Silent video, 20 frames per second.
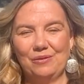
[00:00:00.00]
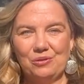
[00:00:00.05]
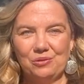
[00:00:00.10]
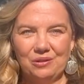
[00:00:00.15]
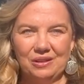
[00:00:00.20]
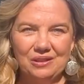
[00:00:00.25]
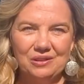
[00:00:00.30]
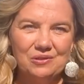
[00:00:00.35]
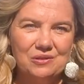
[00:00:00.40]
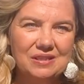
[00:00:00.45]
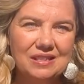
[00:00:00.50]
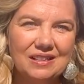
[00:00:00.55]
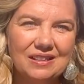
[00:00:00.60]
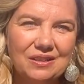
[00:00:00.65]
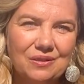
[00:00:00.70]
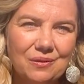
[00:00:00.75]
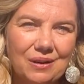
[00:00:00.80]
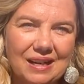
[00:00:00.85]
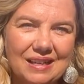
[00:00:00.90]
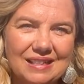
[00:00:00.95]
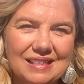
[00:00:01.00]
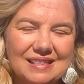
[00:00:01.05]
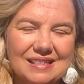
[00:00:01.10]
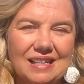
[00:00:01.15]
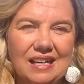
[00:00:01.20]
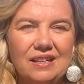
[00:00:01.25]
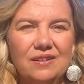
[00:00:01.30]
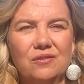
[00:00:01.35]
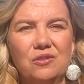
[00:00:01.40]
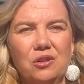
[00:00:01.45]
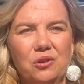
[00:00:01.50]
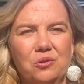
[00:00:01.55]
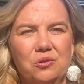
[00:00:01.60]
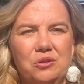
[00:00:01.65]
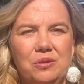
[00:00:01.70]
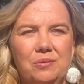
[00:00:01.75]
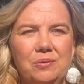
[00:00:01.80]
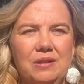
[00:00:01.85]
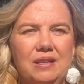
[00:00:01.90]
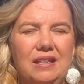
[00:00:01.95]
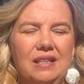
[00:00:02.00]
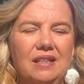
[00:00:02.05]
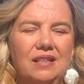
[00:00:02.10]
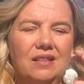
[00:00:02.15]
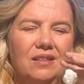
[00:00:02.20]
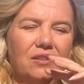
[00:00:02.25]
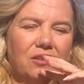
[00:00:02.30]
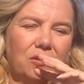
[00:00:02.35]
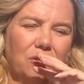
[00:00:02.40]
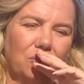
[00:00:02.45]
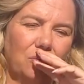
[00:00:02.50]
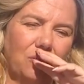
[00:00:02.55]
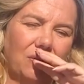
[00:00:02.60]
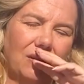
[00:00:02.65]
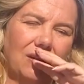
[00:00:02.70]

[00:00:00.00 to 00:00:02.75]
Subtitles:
would drink New Zealand wine. It's kind of known to be the good